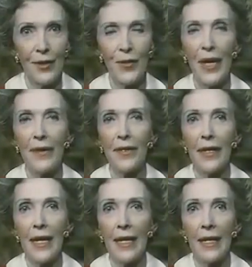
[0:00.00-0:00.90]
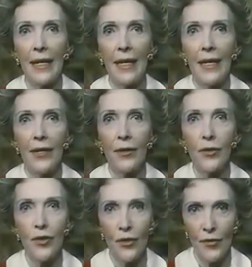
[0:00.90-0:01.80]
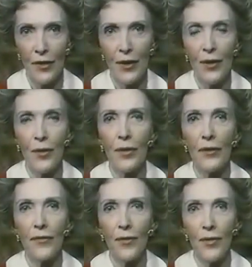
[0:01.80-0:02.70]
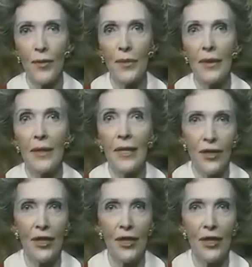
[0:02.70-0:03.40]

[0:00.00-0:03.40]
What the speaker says: Soon after that, those children in Oakland formed a